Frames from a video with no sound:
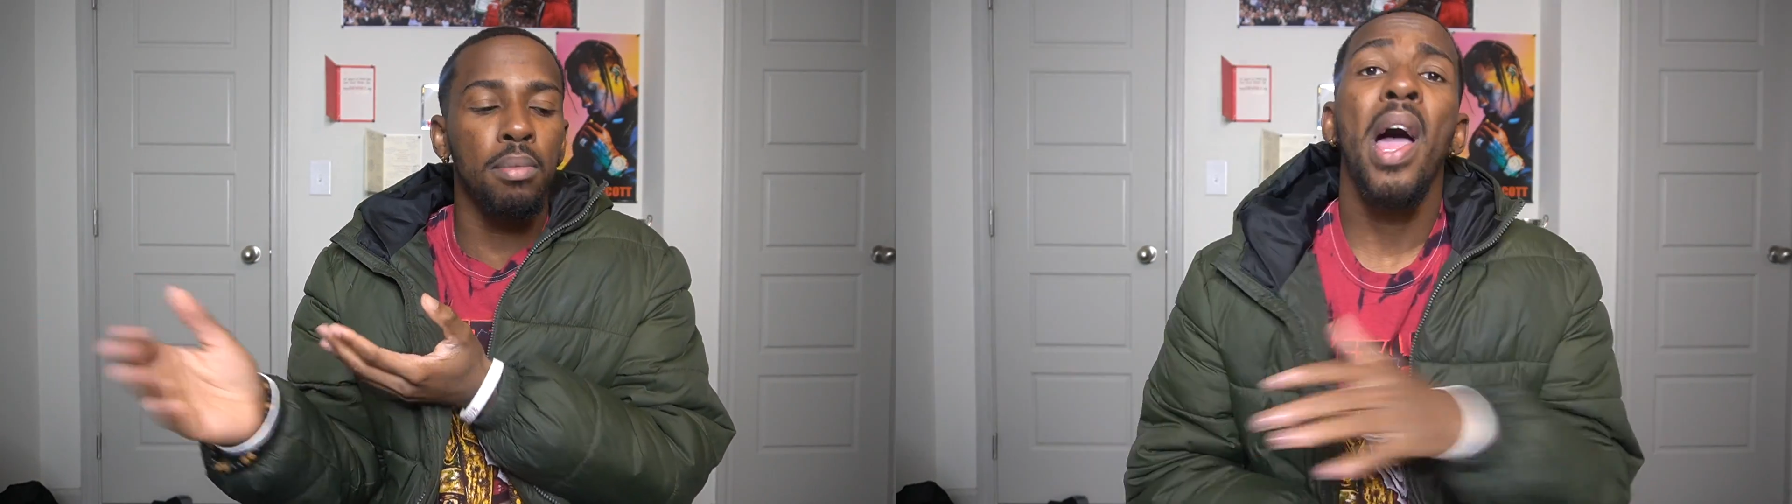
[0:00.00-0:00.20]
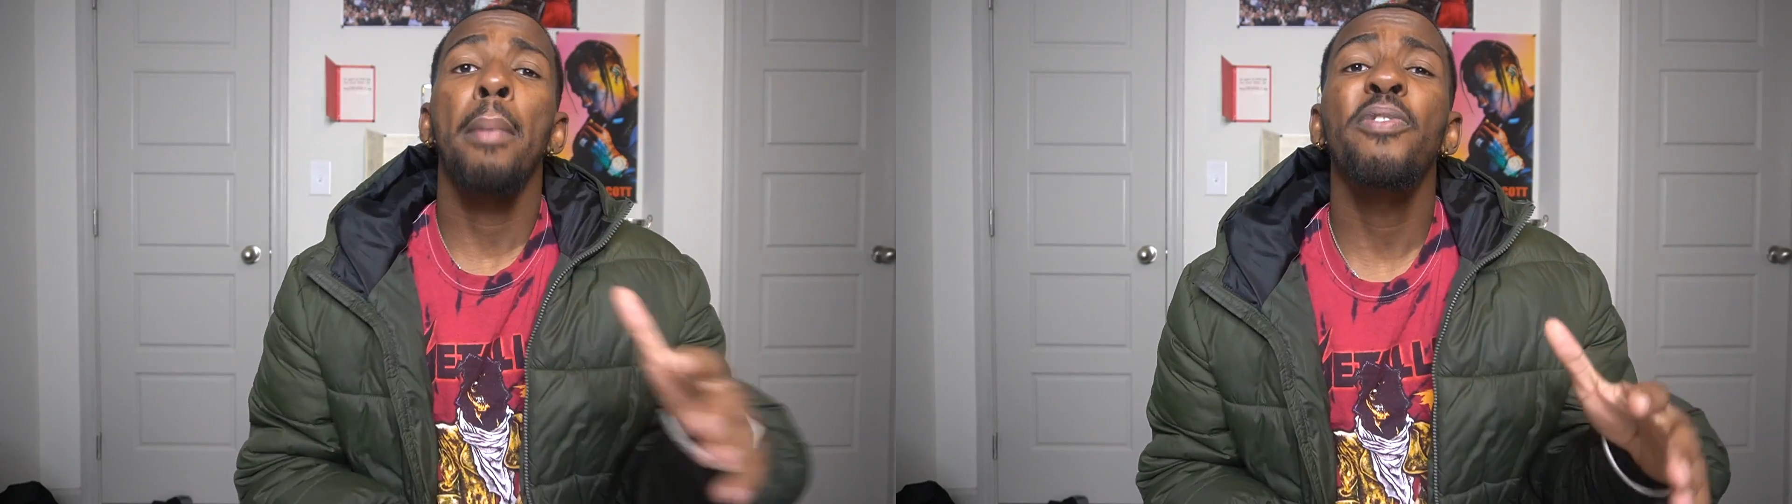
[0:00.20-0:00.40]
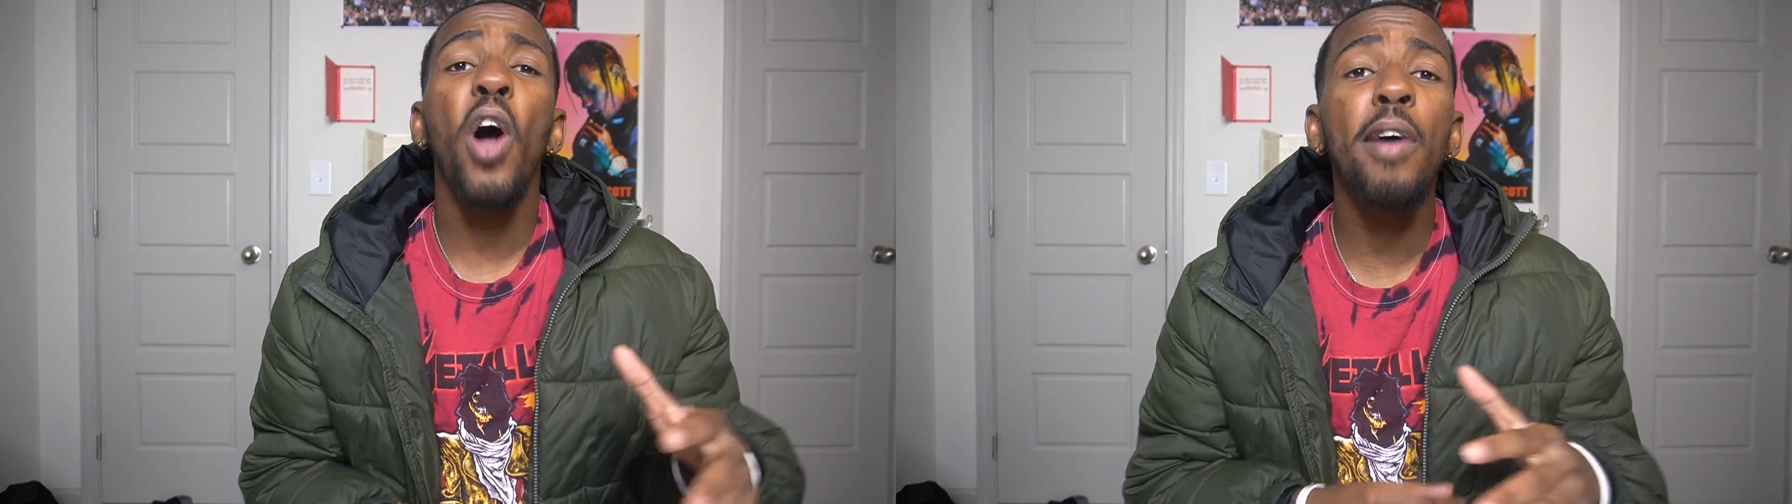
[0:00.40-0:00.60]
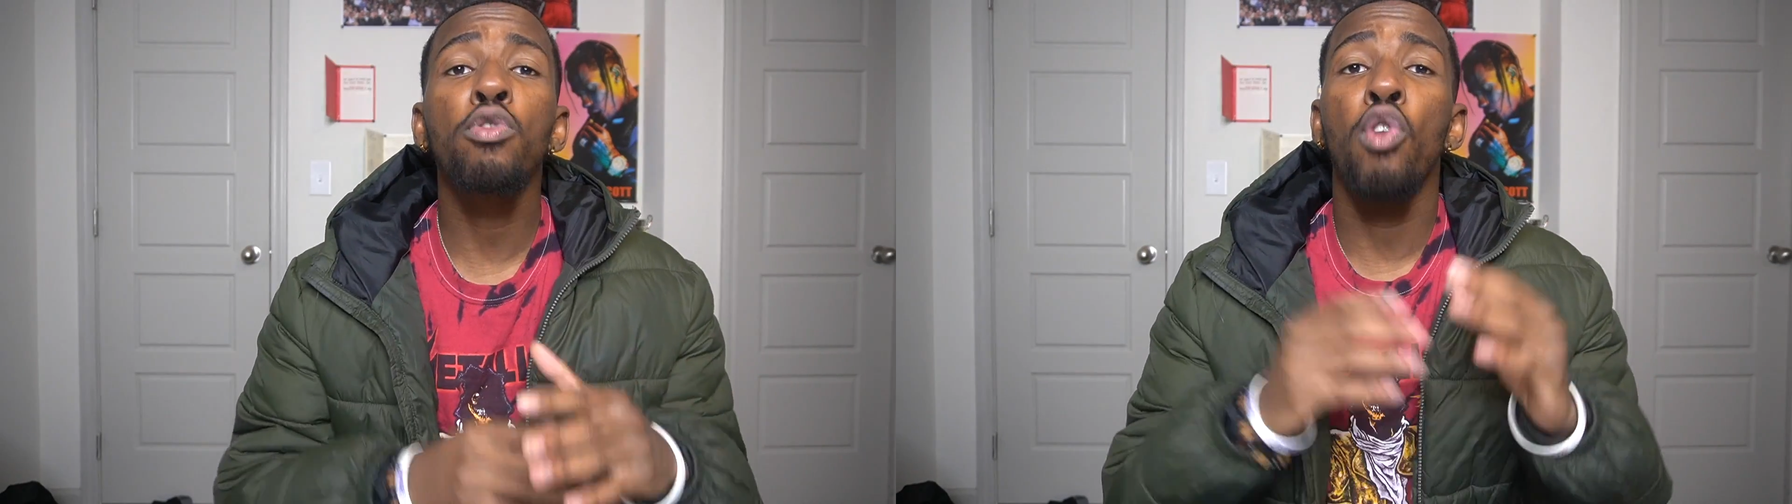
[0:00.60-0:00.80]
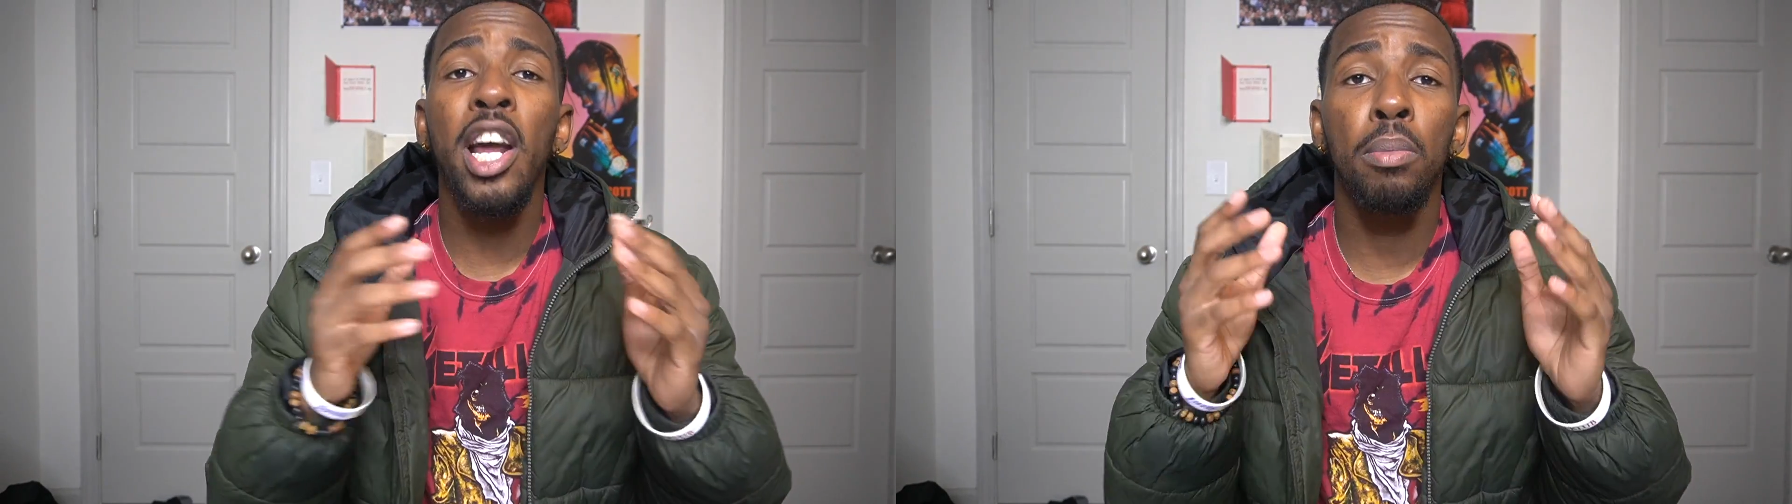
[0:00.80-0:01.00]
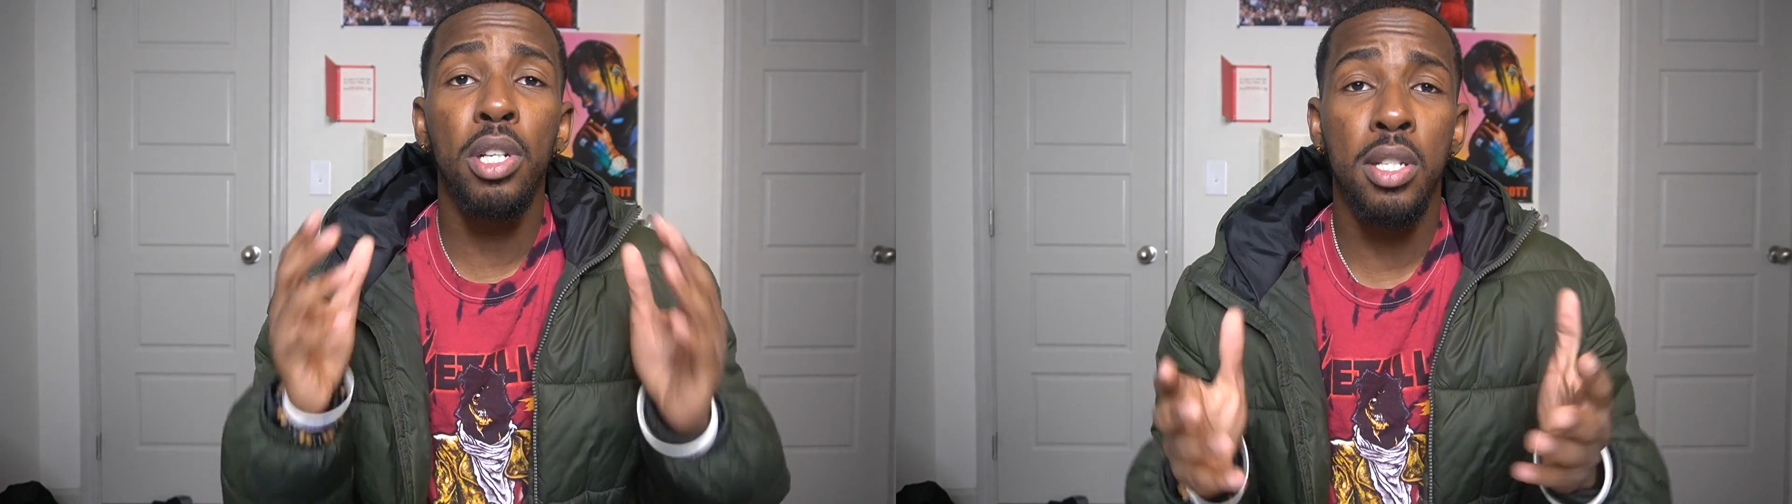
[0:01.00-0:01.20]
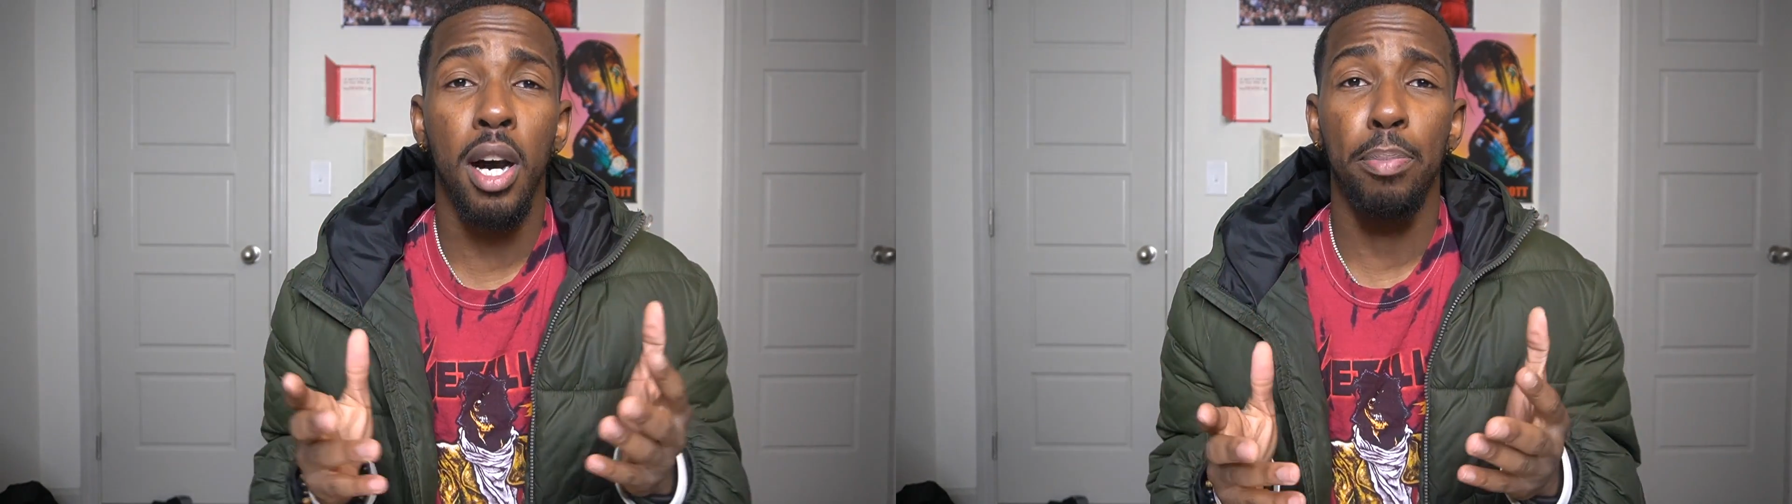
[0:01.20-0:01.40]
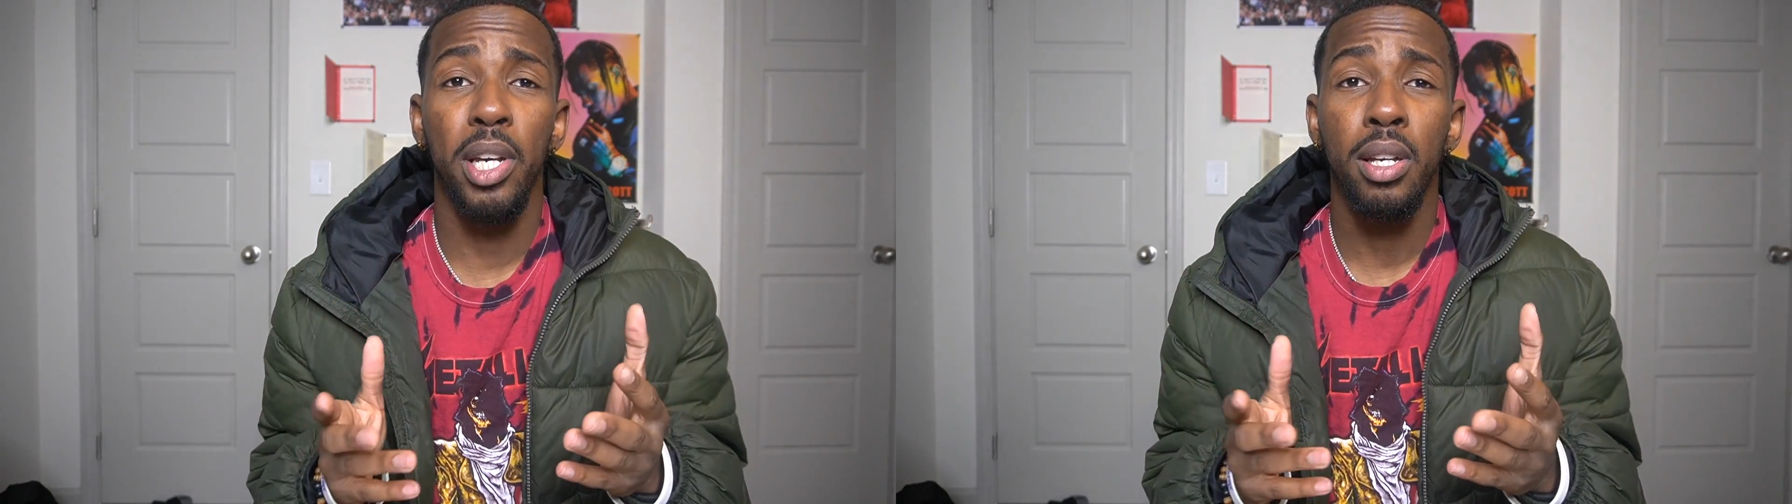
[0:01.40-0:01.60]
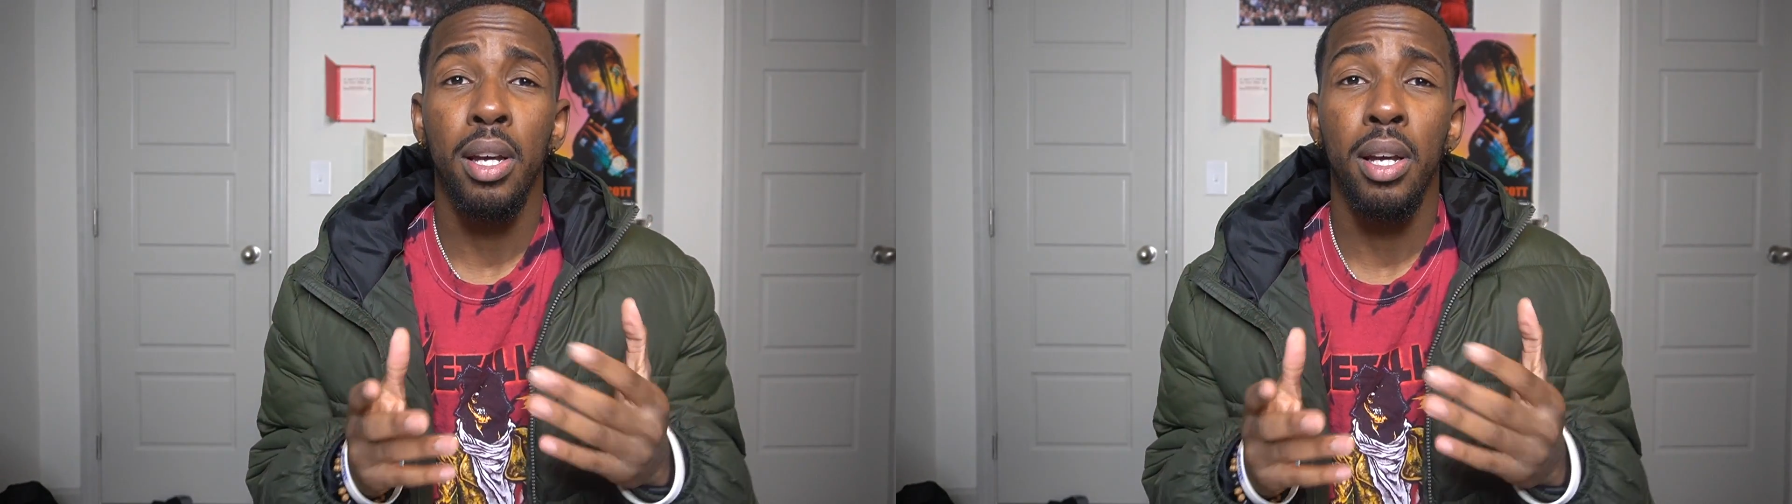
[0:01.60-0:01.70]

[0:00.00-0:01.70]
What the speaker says: Now, before I even random this topic,